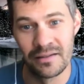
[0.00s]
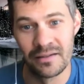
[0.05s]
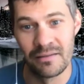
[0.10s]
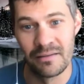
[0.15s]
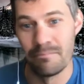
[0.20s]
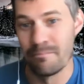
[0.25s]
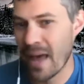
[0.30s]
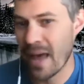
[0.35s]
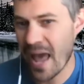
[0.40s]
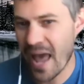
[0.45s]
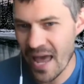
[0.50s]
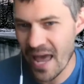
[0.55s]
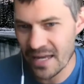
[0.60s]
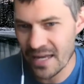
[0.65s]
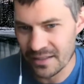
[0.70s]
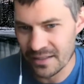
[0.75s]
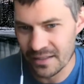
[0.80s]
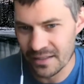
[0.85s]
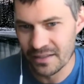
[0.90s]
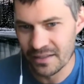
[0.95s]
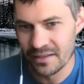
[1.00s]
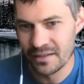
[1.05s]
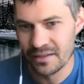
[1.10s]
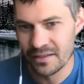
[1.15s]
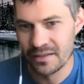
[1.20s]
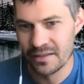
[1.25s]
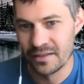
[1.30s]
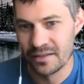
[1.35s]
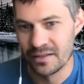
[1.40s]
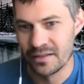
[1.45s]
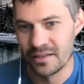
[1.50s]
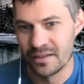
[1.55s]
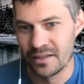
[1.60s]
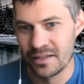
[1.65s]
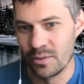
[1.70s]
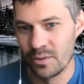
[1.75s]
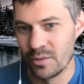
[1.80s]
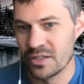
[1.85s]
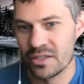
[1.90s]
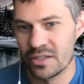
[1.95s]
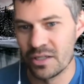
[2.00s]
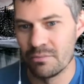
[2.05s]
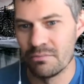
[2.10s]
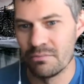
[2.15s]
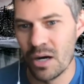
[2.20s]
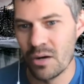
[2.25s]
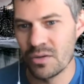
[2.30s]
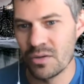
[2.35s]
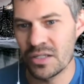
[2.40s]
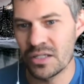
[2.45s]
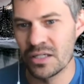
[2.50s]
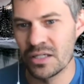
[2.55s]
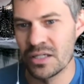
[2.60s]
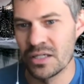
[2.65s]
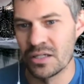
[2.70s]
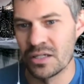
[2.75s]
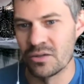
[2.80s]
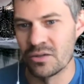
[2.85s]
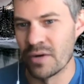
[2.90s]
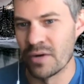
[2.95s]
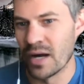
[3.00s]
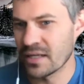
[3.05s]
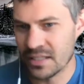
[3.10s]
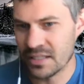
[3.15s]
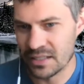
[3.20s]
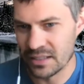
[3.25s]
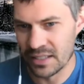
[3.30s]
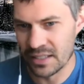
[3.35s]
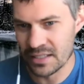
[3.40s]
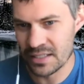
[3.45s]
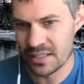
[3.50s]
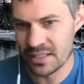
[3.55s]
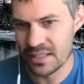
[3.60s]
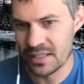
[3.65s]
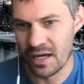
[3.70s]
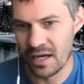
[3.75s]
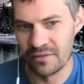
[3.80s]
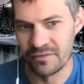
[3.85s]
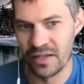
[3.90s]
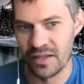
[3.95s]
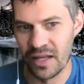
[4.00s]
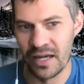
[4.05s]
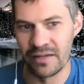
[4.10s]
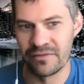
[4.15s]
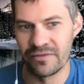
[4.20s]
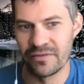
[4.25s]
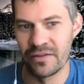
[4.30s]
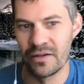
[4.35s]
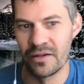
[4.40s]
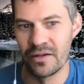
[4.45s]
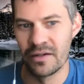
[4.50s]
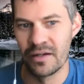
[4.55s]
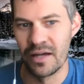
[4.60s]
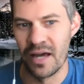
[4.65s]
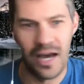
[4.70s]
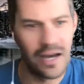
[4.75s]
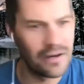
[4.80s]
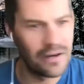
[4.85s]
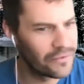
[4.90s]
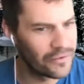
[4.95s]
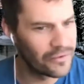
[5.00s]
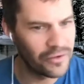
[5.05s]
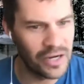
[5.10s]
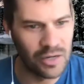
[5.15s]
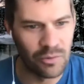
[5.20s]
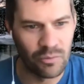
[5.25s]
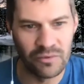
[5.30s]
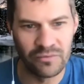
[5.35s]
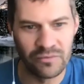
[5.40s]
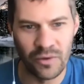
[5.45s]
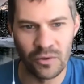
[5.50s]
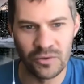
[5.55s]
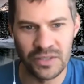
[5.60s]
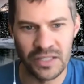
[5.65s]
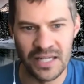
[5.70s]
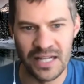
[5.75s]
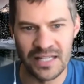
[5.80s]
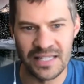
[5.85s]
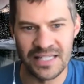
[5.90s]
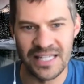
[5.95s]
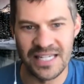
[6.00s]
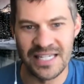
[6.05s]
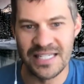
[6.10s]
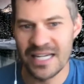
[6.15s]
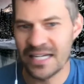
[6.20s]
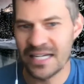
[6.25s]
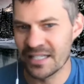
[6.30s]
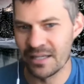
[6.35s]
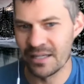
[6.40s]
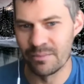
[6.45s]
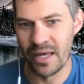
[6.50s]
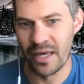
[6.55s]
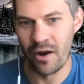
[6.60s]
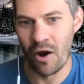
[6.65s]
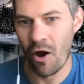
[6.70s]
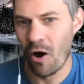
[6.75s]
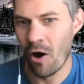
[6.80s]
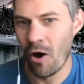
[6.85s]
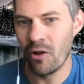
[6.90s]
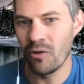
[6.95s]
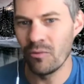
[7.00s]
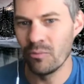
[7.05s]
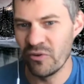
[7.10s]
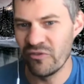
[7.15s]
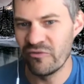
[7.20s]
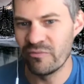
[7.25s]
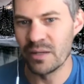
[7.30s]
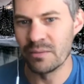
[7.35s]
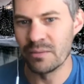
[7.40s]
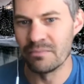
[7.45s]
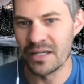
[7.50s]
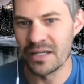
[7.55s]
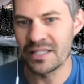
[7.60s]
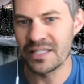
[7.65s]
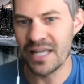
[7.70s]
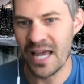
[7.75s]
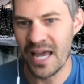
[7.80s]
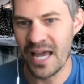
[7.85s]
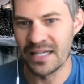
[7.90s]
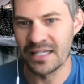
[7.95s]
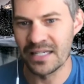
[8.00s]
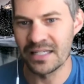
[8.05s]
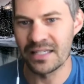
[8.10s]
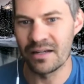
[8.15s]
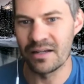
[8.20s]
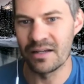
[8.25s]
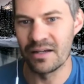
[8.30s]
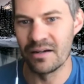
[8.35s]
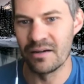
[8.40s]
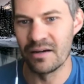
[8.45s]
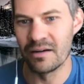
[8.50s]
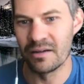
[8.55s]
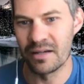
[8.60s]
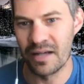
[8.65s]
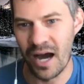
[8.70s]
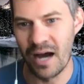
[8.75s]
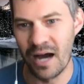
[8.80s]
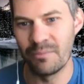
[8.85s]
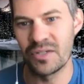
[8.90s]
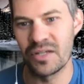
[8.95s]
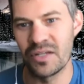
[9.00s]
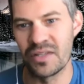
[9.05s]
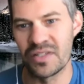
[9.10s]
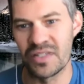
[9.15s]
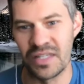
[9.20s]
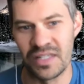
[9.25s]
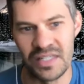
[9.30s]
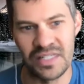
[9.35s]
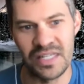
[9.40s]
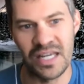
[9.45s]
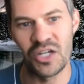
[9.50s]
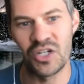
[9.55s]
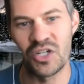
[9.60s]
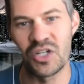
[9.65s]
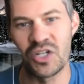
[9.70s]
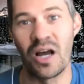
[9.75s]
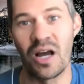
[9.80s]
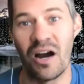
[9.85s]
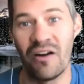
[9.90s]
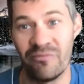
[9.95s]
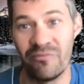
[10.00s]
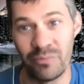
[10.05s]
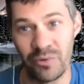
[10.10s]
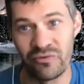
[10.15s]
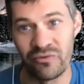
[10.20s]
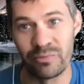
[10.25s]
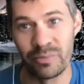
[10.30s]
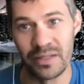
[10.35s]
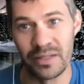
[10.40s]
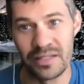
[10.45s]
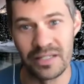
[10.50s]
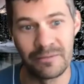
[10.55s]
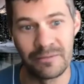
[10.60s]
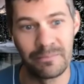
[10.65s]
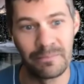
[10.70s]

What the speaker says: Man, who is the most restless of life, ever in revolt against the dictum that all movement must come to the cessation of movement.